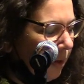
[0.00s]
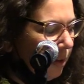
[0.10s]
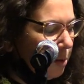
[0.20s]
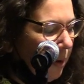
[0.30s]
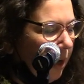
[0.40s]

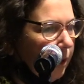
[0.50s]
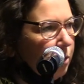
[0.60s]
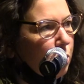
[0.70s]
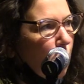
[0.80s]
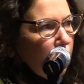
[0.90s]
This body
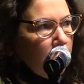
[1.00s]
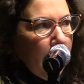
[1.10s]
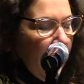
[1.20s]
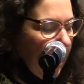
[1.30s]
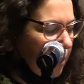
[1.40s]
is
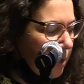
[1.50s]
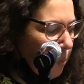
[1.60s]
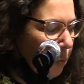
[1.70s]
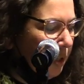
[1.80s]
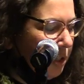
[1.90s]
overpass,
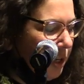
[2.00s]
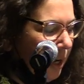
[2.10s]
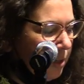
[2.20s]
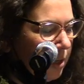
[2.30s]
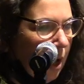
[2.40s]
bridge
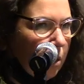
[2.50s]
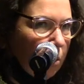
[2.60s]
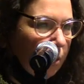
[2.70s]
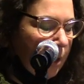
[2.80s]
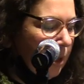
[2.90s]
and
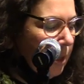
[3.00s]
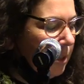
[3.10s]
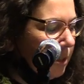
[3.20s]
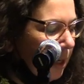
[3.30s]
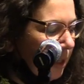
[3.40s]
tunnel,
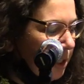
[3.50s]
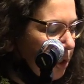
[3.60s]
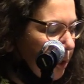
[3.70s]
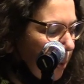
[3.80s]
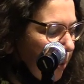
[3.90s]
sunken
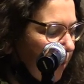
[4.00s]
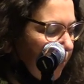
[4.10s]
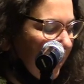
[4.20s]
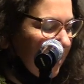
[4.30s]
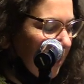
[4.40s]
ship,
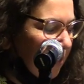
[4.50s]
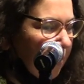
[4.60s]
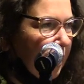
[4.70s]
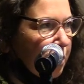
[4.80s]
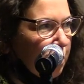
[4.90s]
vixen
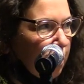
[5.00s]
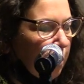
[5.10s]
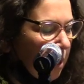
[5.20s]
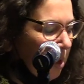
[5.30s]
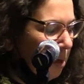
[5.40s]

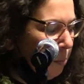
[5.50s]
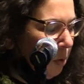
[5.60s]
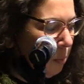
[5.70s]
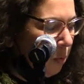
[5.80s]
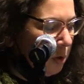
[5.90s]
vessel,
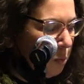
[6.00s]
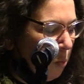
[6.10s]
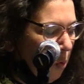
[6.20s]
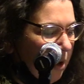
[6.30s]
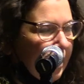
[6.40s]
billboards
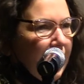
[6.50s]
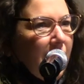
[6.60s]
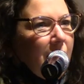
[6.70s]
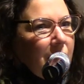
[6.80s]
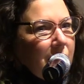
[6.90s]
warning
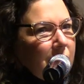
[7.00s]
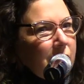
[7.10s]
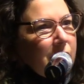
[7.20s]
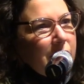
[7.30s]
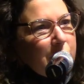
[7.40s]
hell
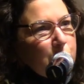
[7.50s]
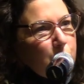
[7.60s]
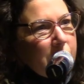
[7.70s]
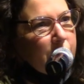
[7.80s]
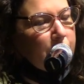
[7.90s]
is
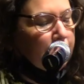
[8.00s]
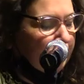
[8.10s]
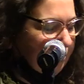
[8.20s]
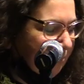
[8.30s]
real.